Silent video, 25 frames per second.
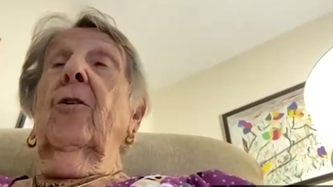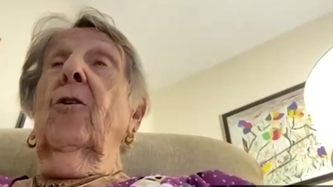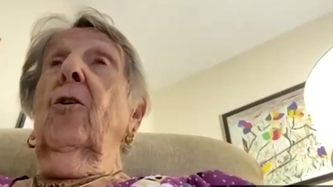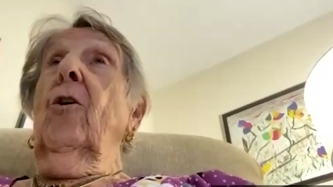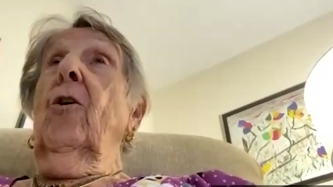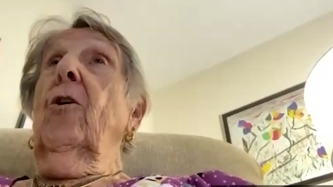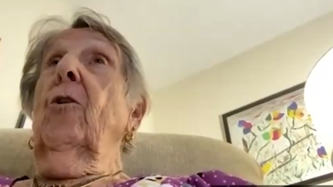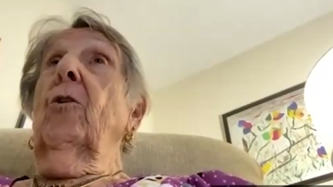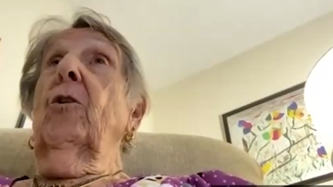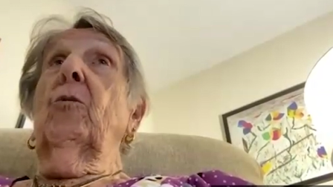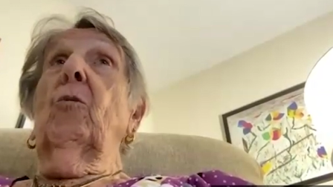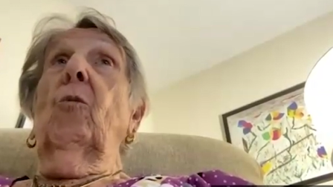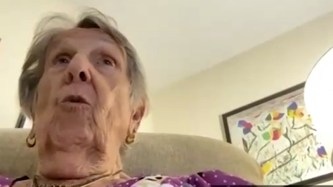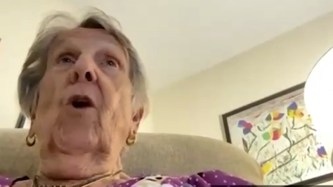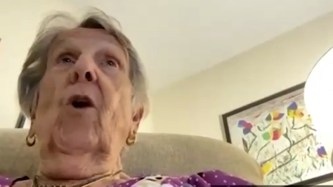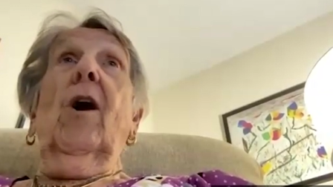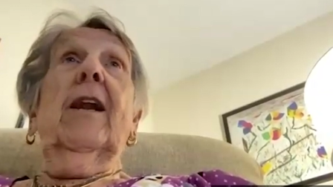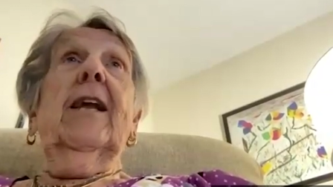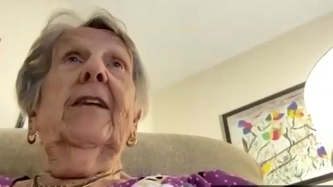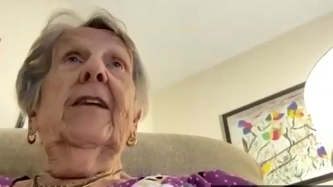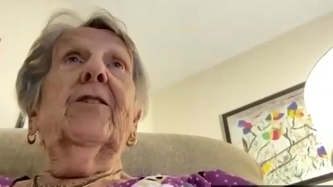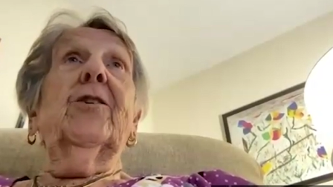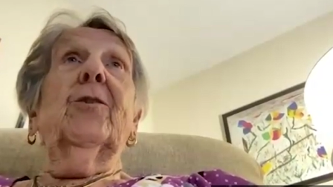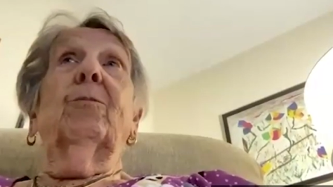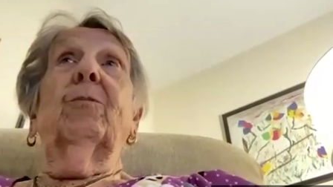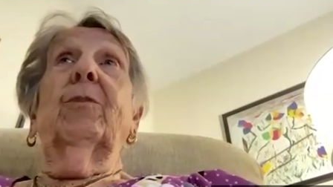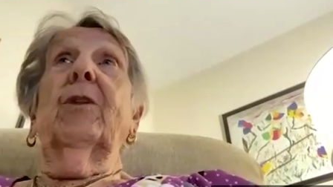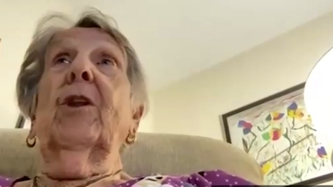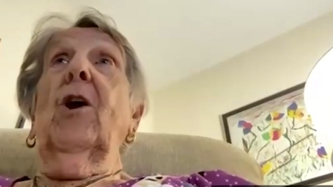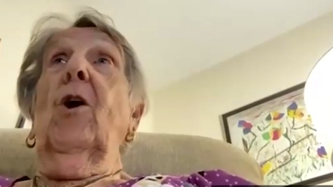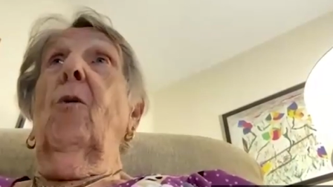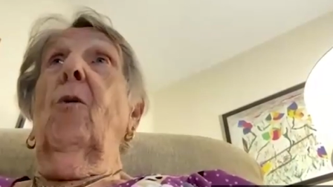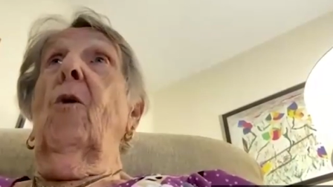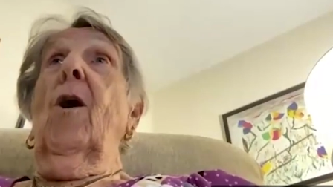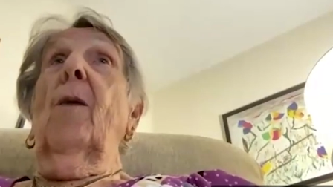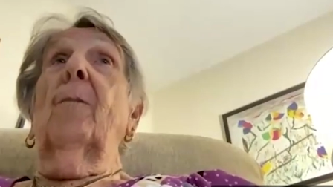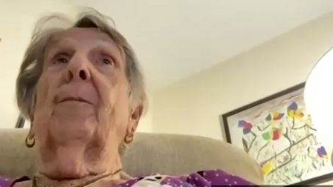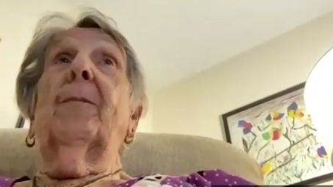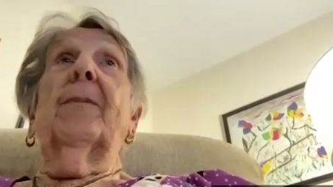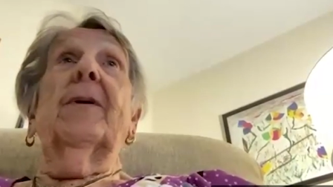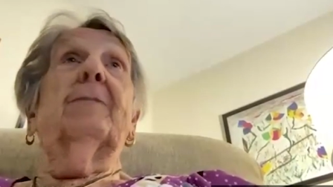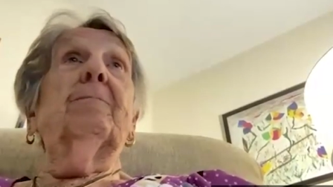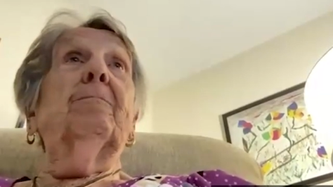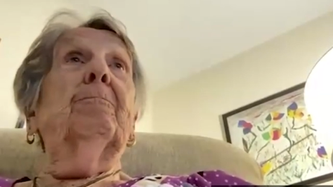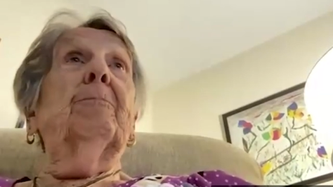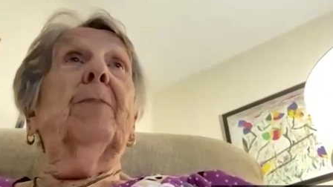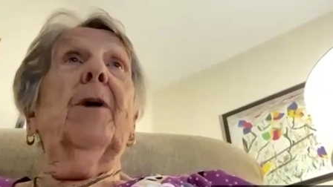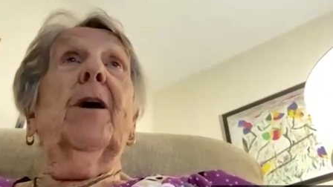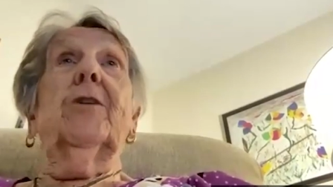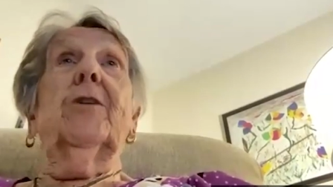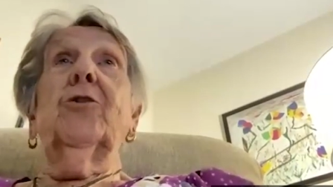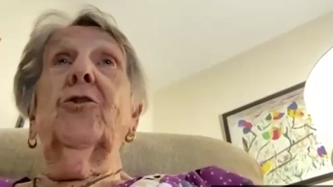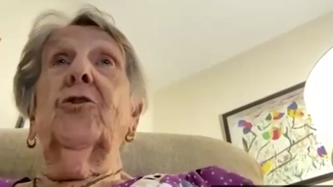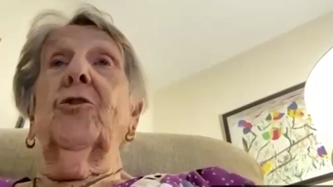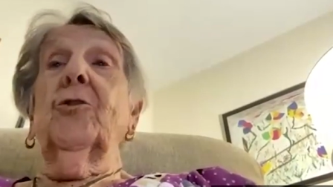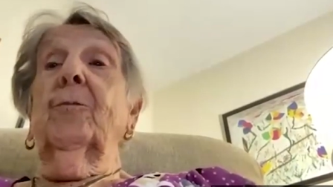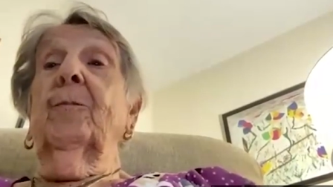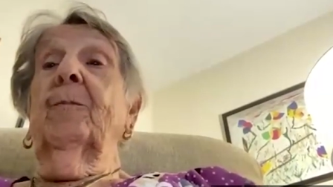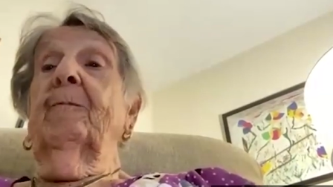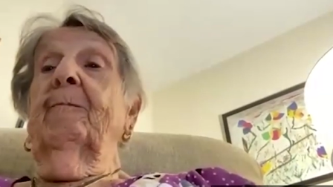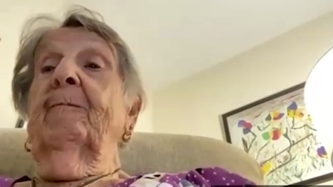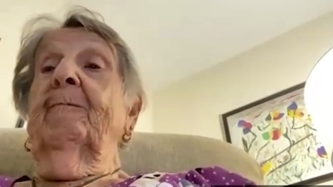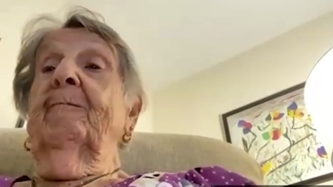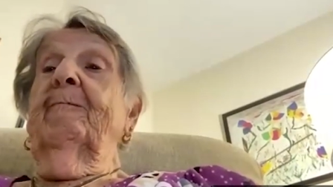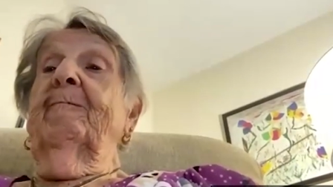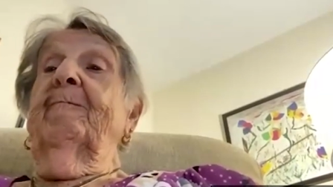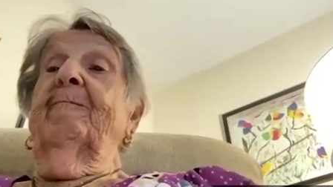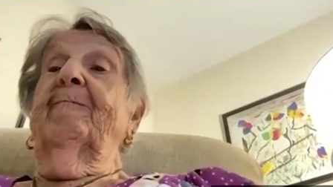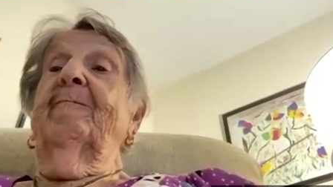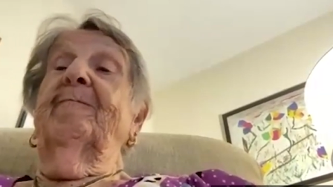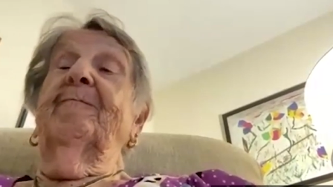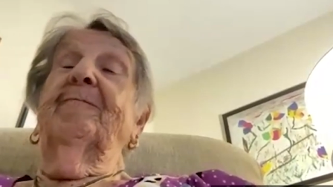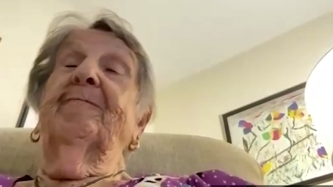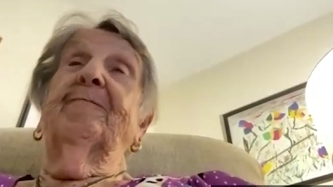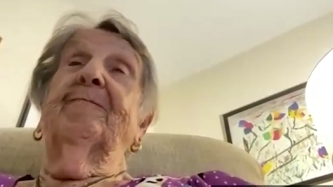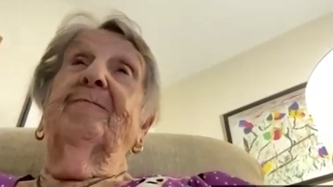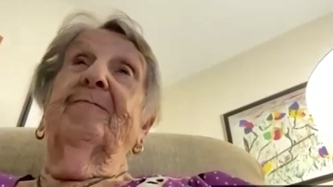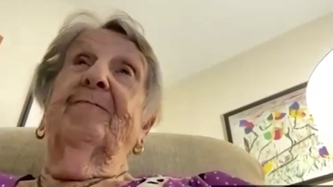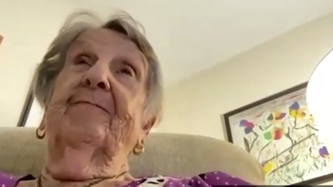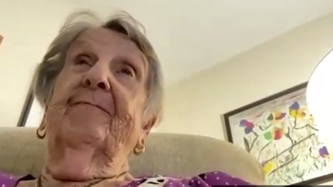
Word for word: or wanting to blow up and punch them.